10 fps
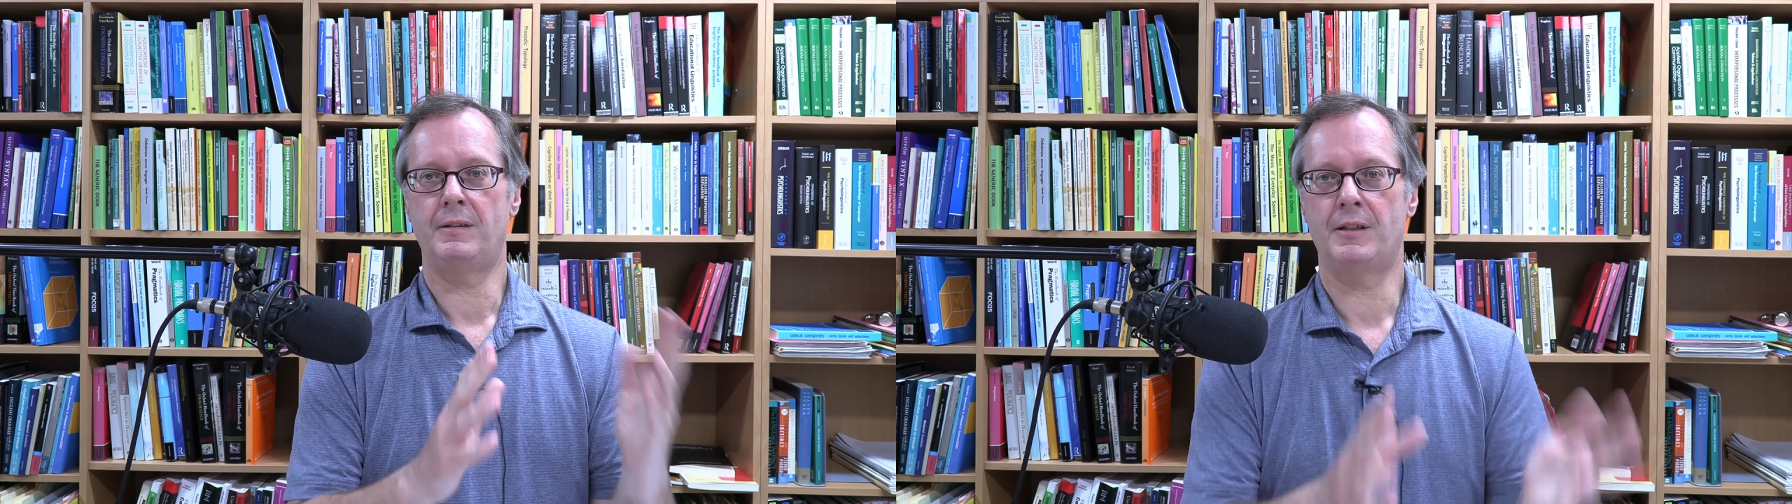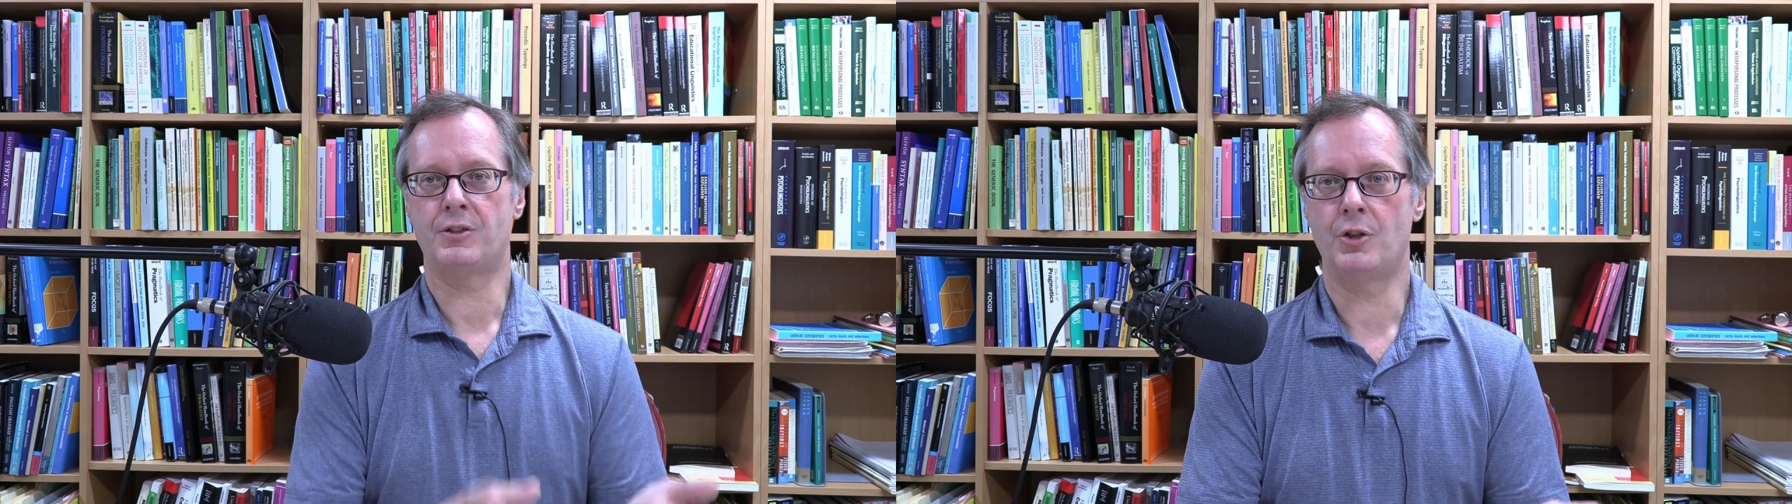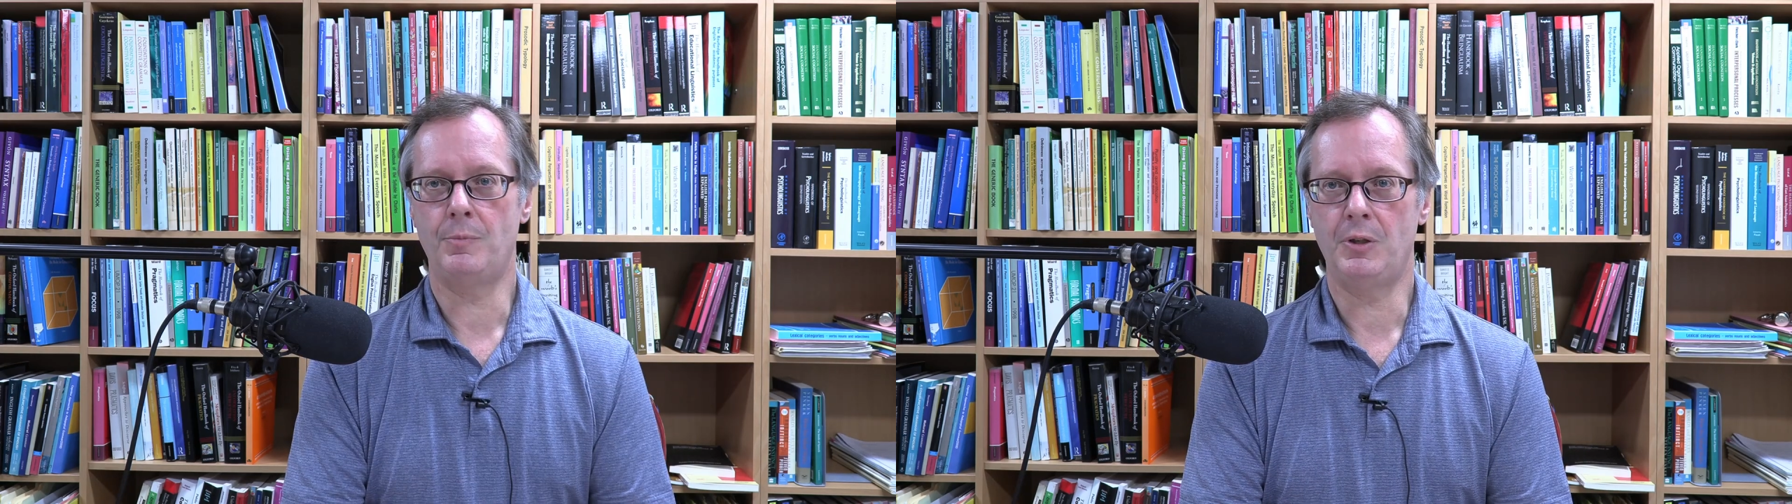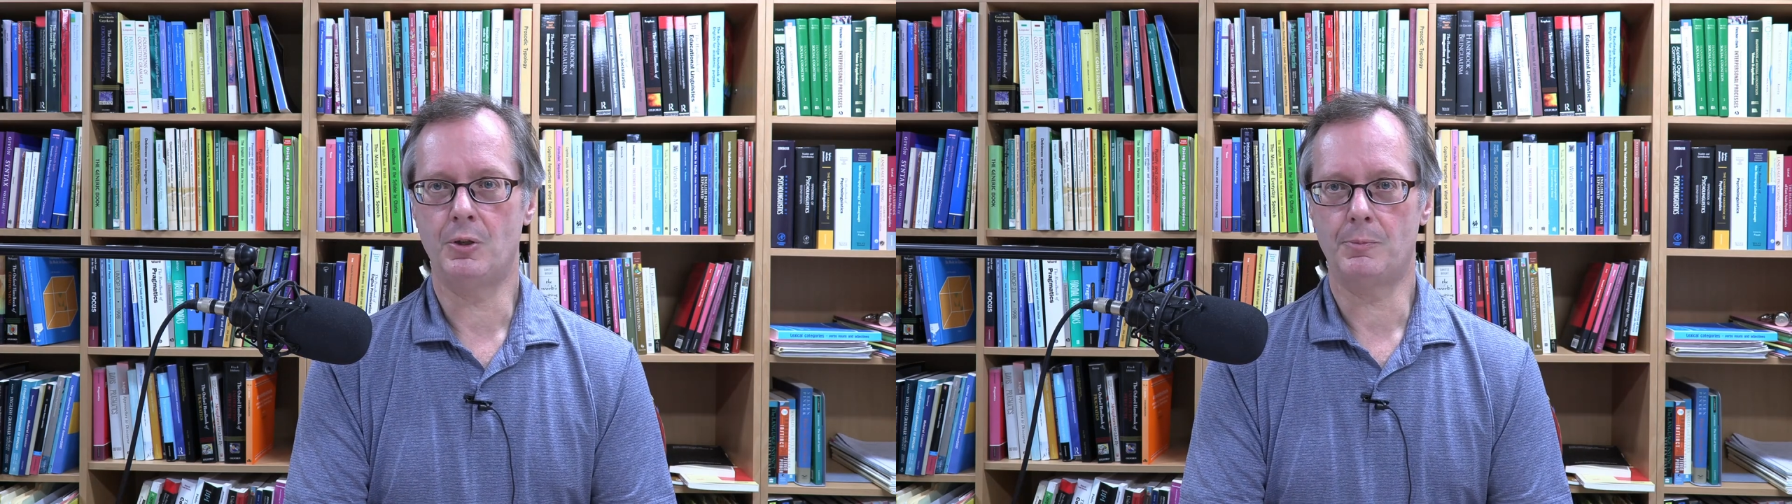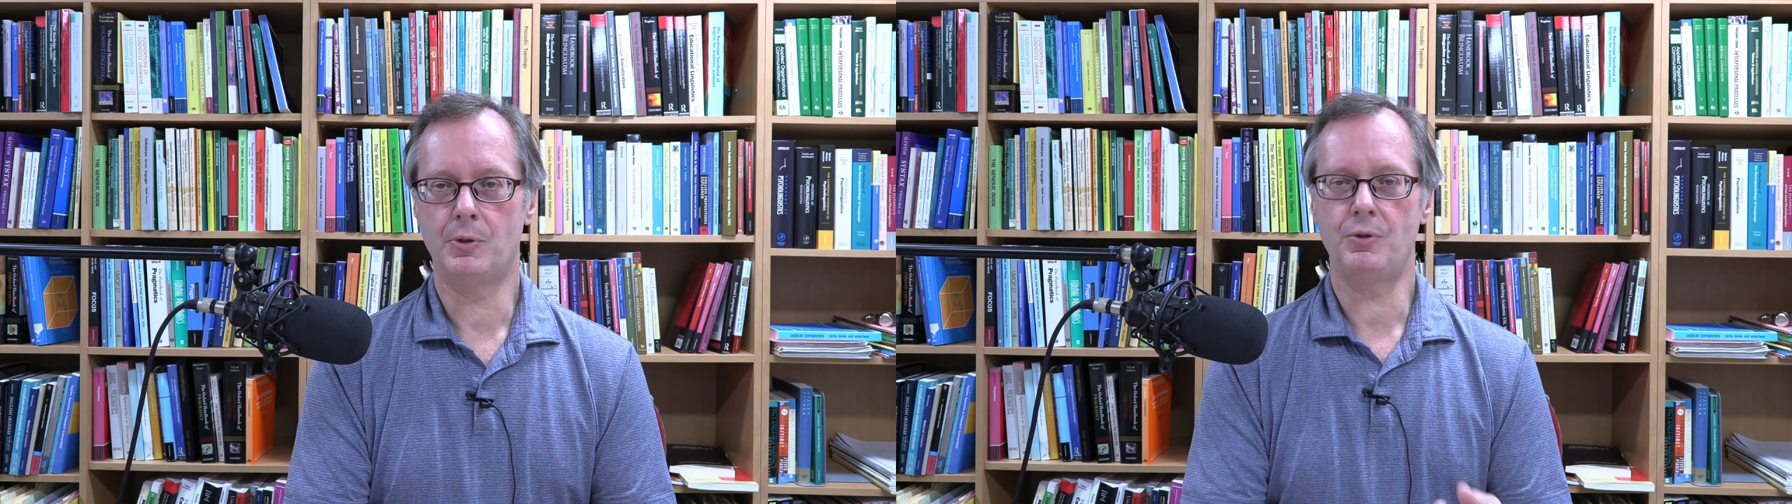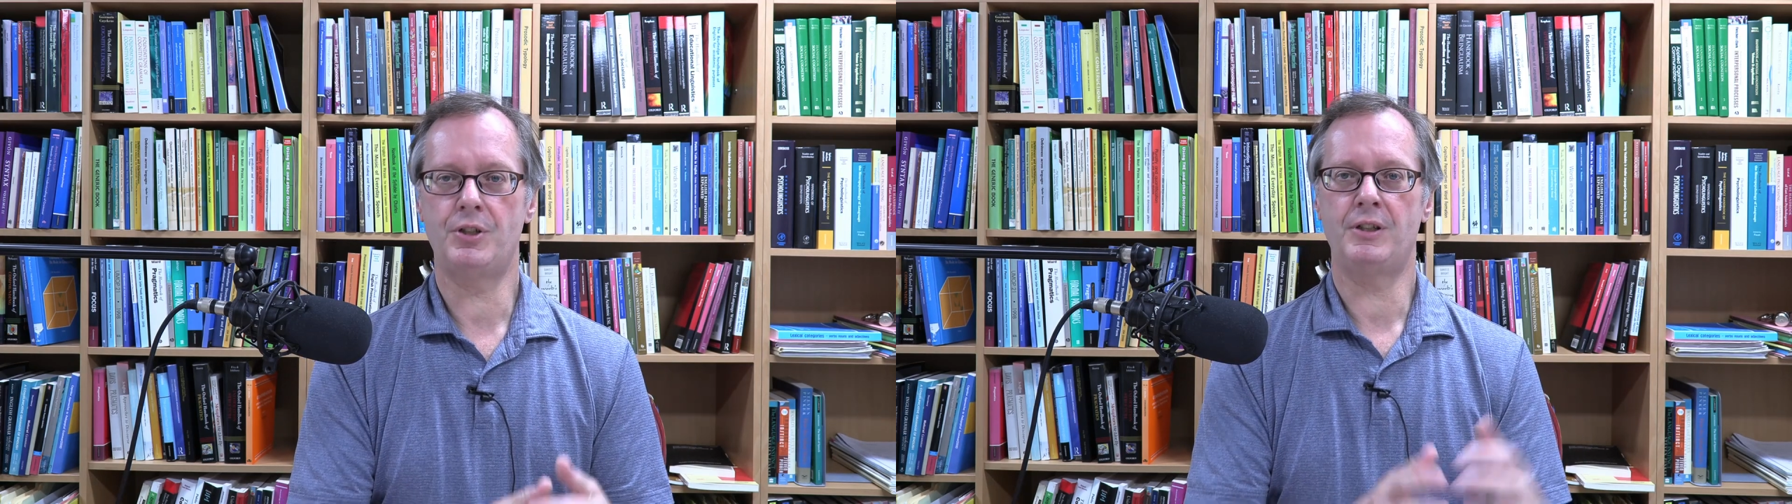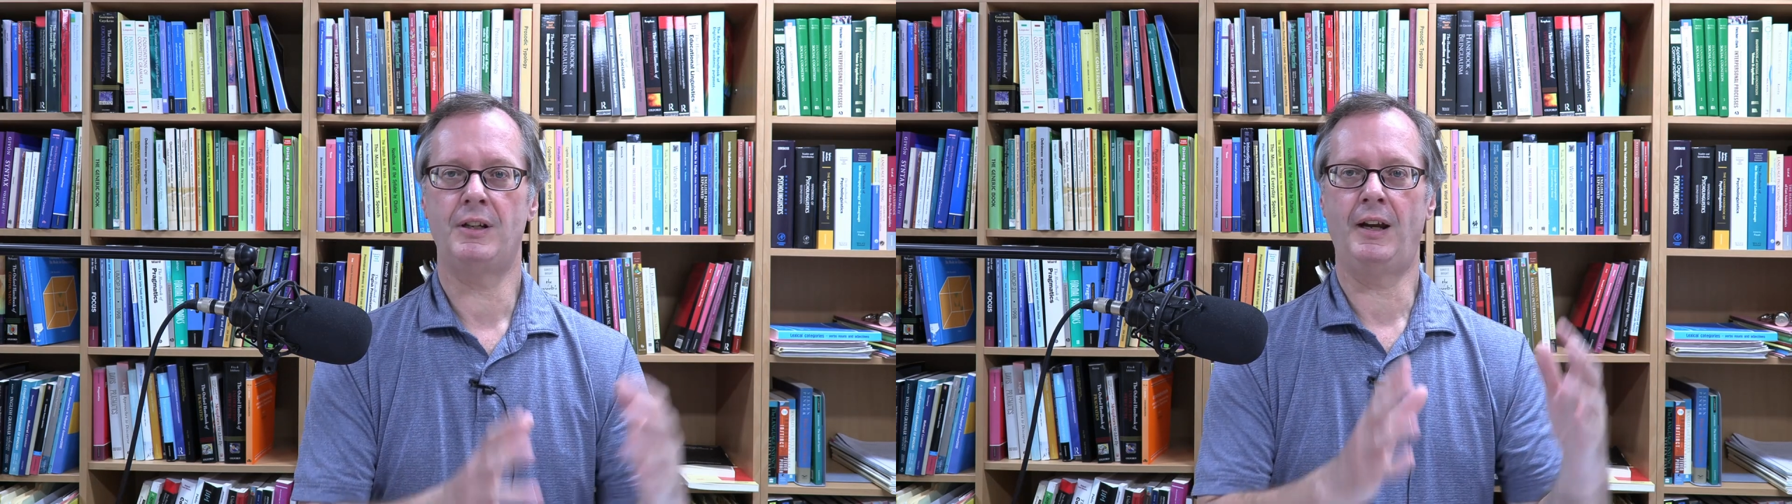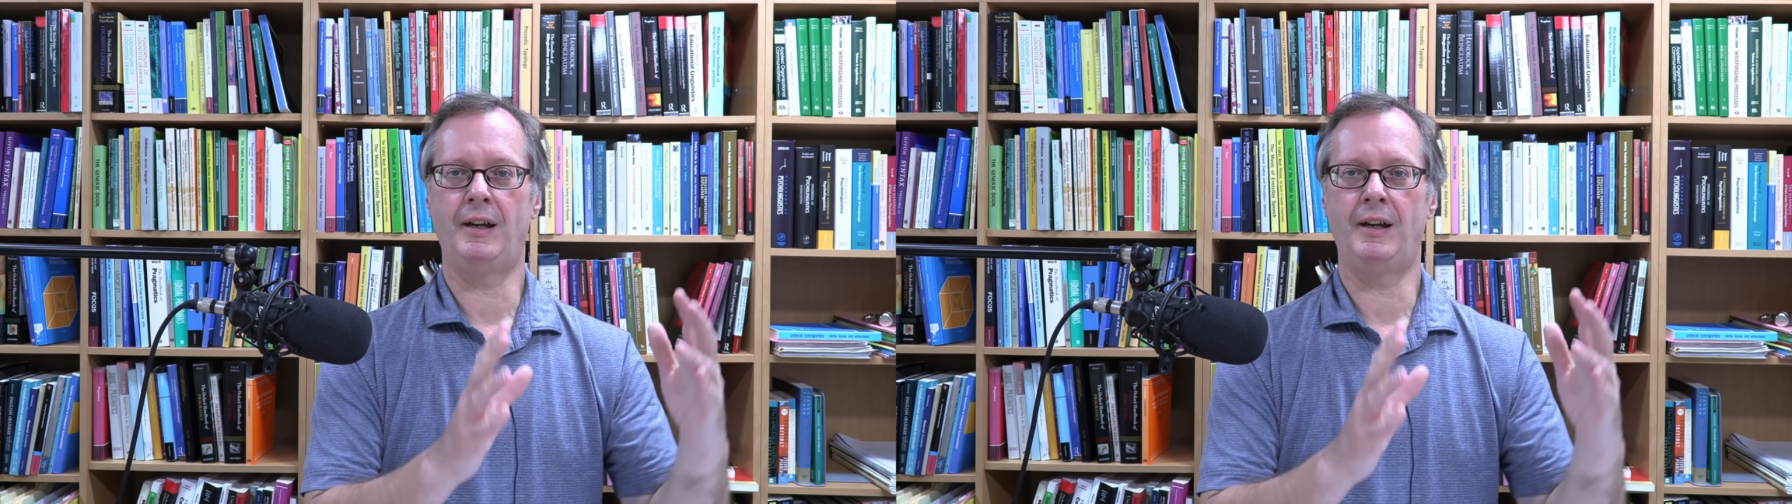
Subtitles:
That's going to be your approach,